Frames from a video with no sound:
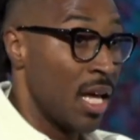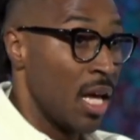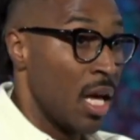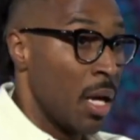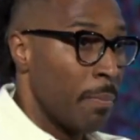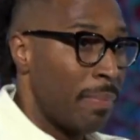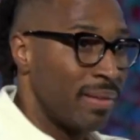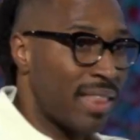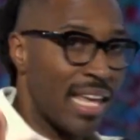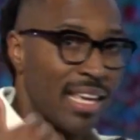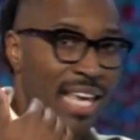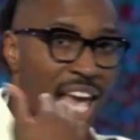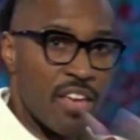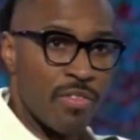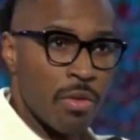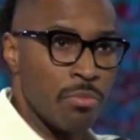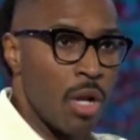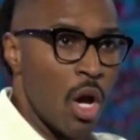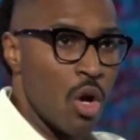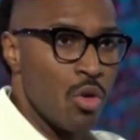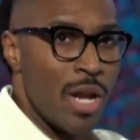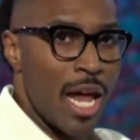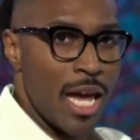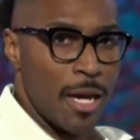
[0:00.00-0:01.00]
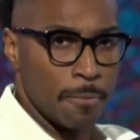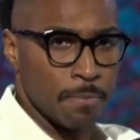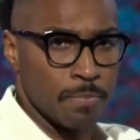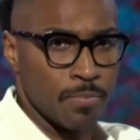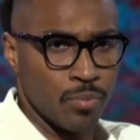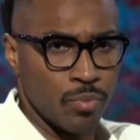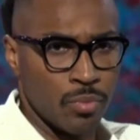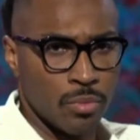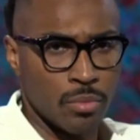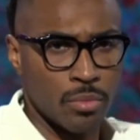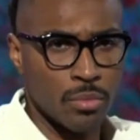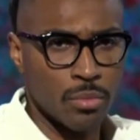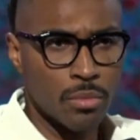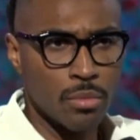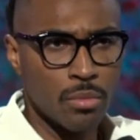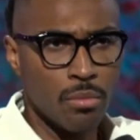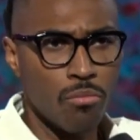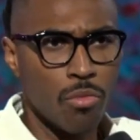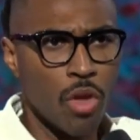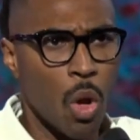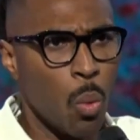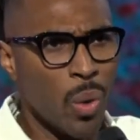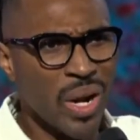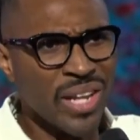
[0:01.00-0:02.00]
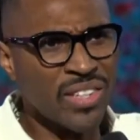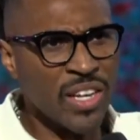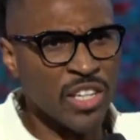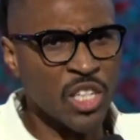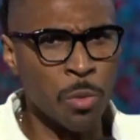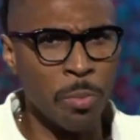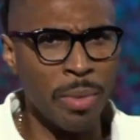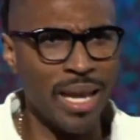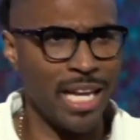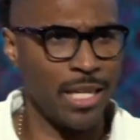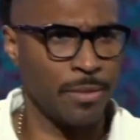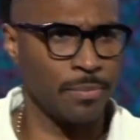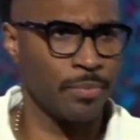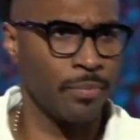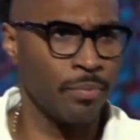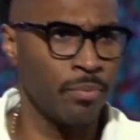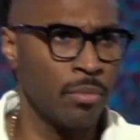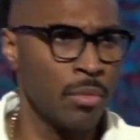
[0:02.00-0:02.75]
But they gave him no name. What does this mean?